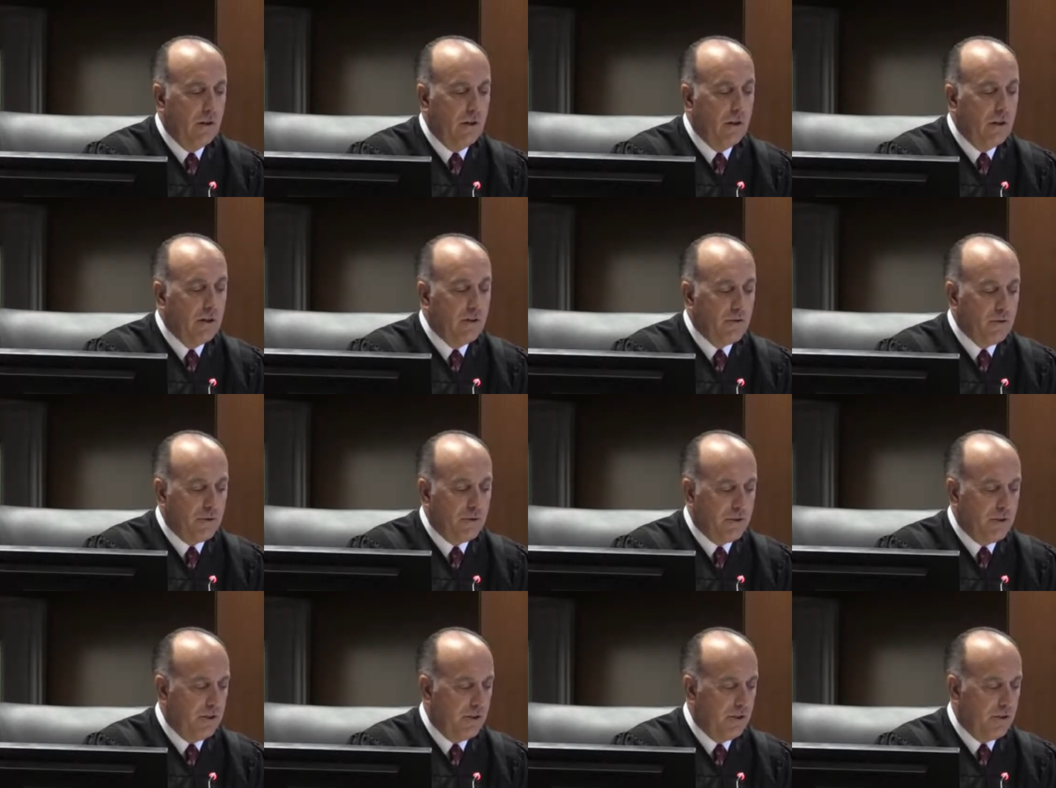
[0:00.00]

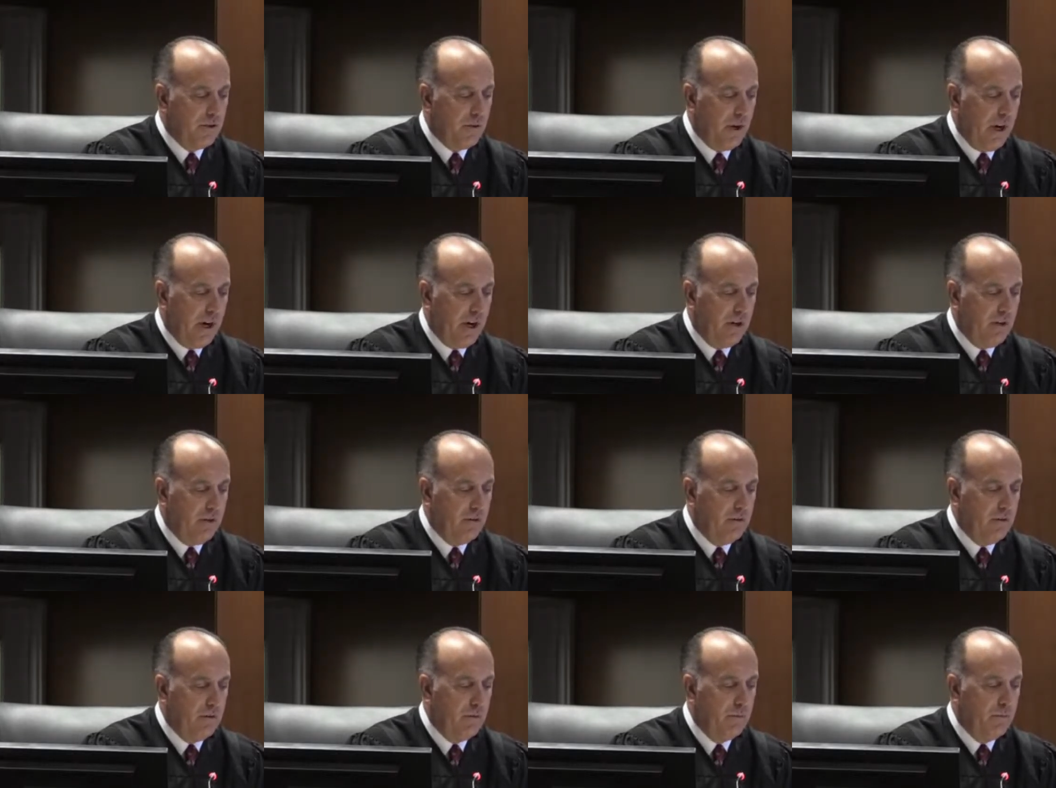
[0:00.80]
interest in the trial,
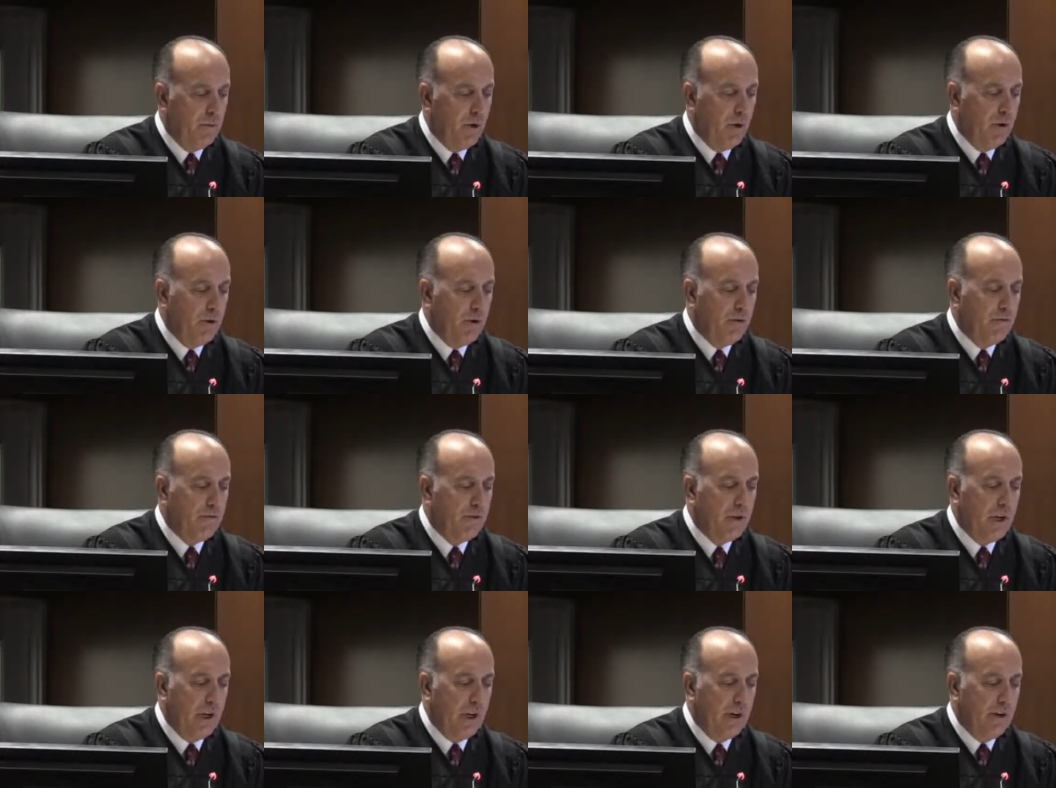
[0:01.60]
motive,
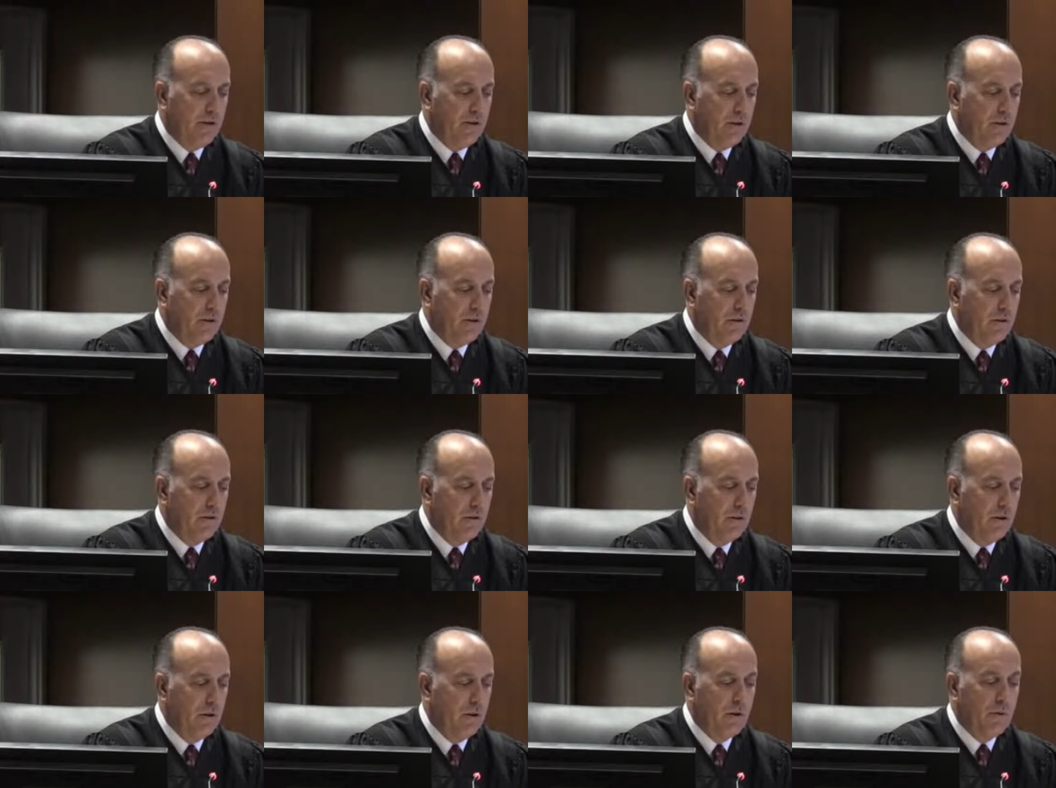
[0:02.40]
candor,
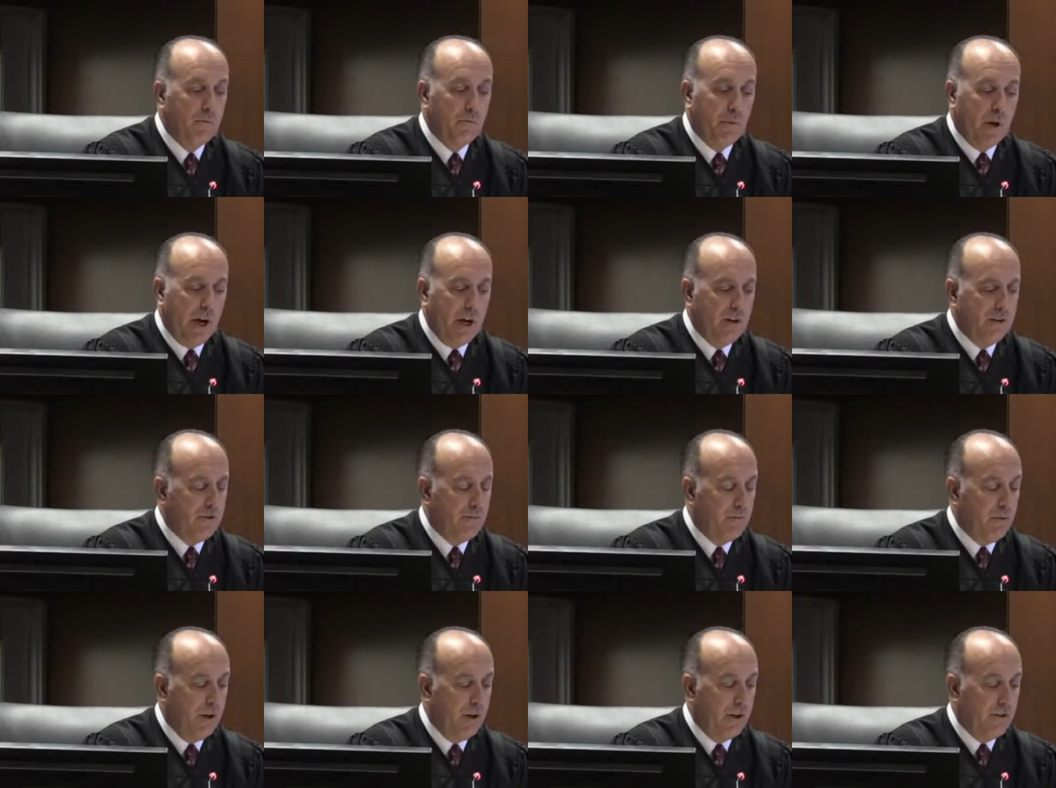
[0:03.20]
bias,
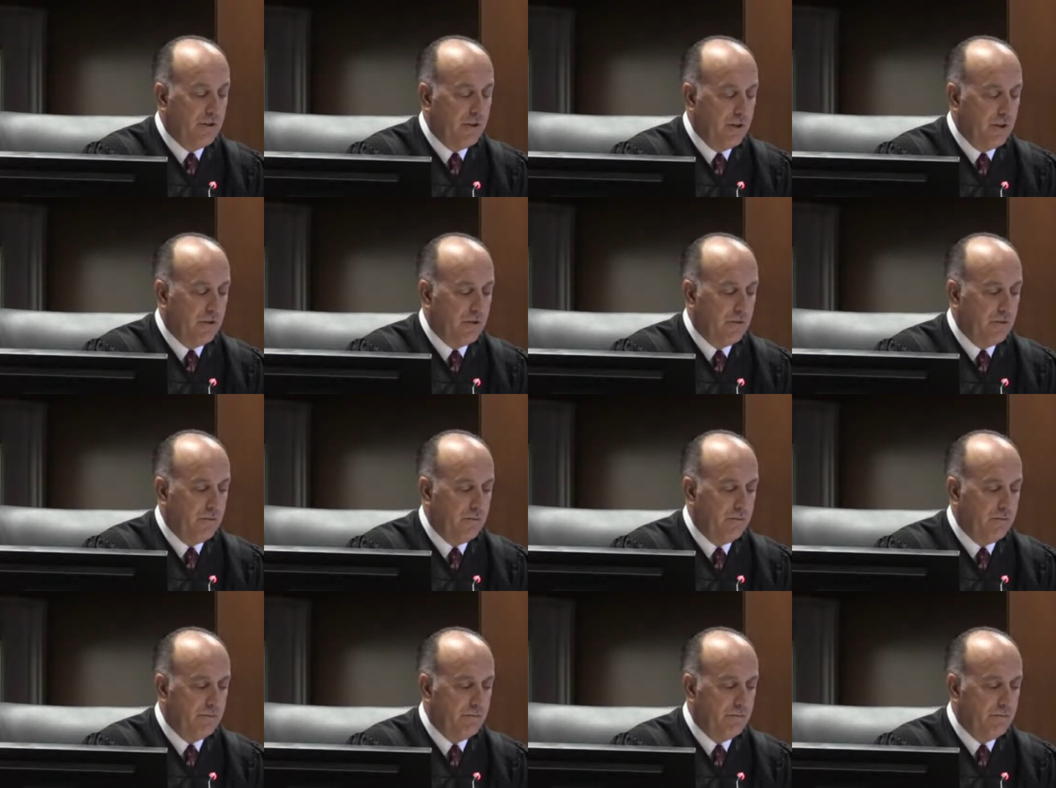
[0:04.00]
and prejudice.